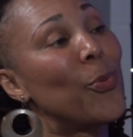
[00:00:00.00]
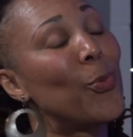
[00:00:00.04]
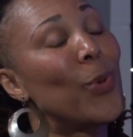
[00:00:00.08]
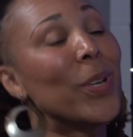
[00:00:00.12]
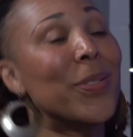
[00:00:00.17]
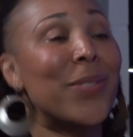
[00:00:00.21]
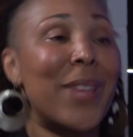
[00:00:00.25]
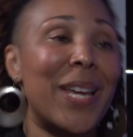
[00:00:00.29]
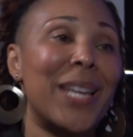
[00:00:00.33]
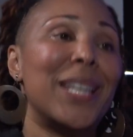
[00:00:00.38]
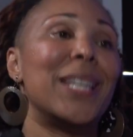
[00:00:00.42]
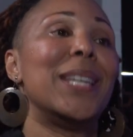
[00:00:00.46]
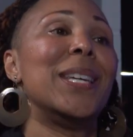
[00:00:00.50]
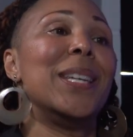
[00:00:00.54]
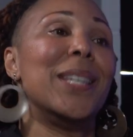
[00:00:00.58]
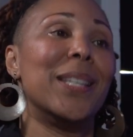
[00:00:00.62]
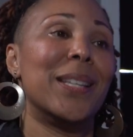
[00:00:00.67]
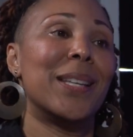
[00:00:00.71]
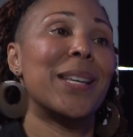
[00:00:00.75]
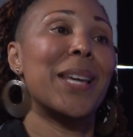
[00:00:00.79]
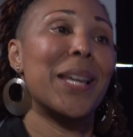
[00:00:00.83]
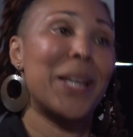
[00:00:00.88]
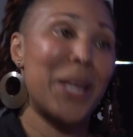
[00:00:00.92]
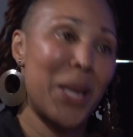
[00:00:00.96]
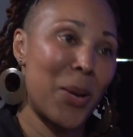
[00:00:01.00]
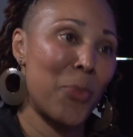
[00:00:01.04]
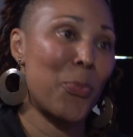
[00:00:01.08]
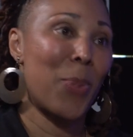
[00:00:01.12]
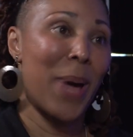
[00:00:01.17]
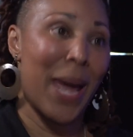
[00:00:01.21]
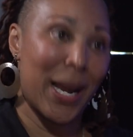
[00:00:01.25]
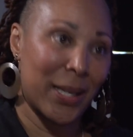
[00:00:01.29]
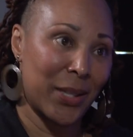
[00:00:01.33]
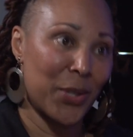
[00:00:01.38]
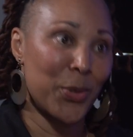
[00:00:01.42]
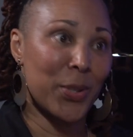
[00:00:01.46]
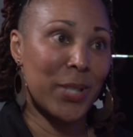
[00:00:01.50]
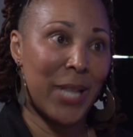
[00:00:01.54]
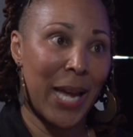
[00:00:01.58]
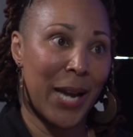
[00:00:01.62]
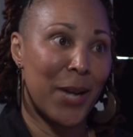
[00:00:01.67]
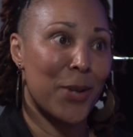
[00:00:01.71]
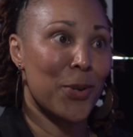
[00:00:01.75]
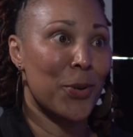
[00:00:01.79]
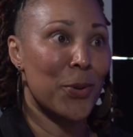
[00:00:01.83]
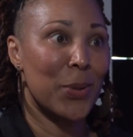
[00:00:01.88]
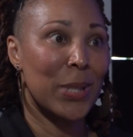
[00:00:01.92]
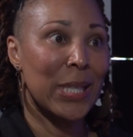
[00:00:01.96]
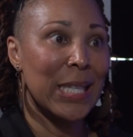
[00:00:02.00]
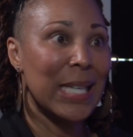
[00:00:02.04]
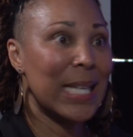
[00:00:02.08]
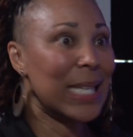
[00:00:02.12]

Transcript: what they eat can impact their cycle.